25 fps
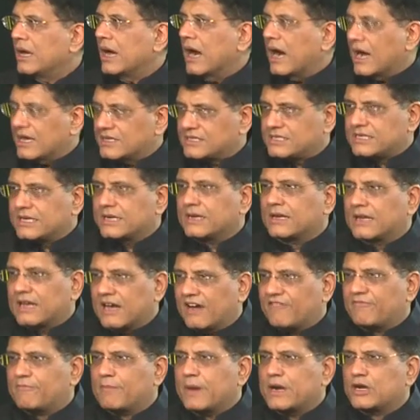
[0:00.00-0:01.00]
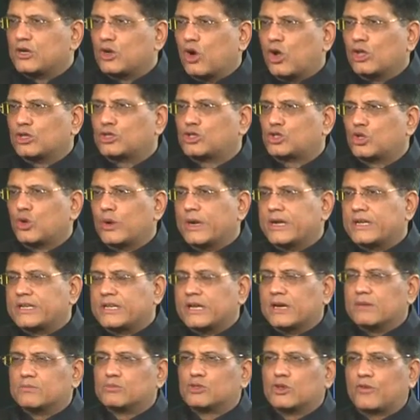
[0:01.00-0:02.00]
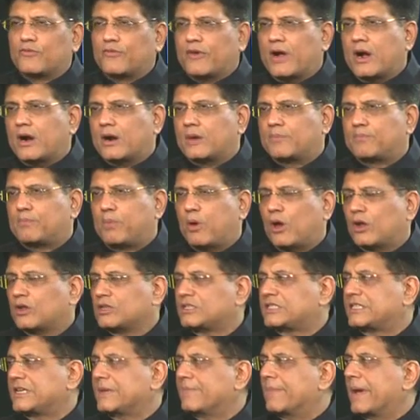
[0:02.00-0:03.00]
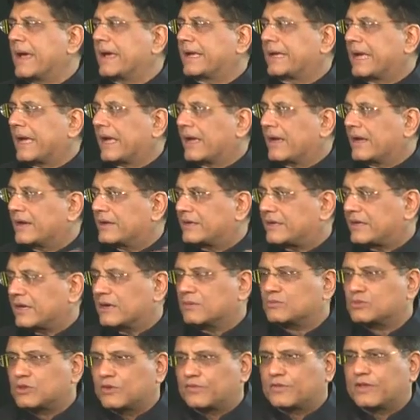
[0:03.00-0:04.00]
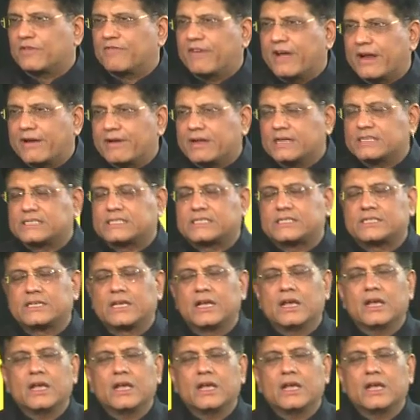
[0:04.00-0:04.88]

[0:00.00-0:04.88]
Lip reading: us in government also in terms of our policy making, in terms of the various